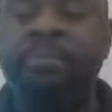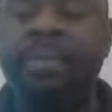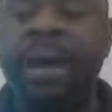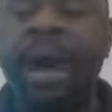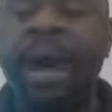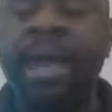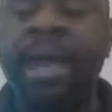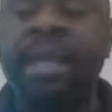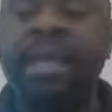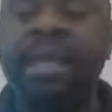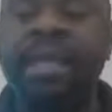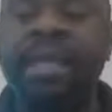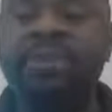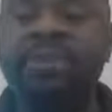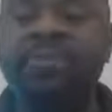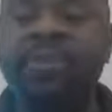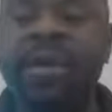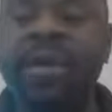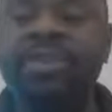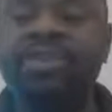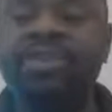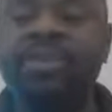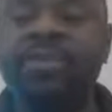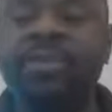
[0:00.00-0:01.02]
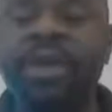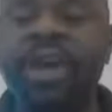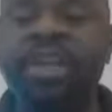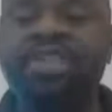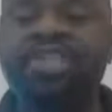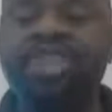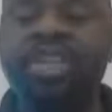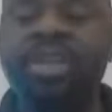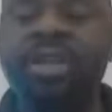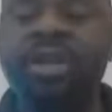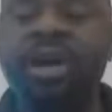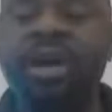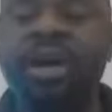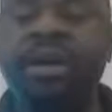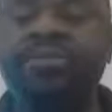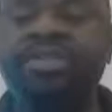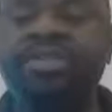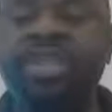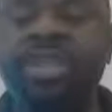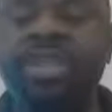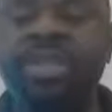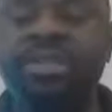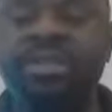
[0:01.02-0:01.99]
the bodily resurrection
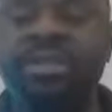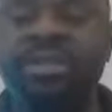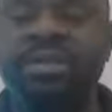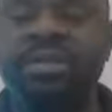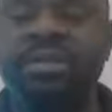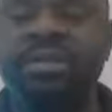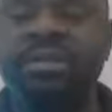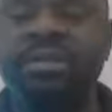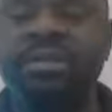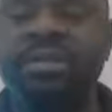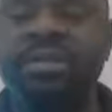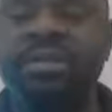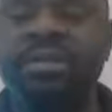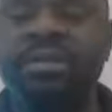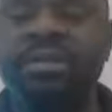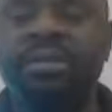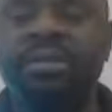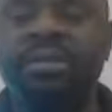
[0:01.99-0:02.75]
of Jesus.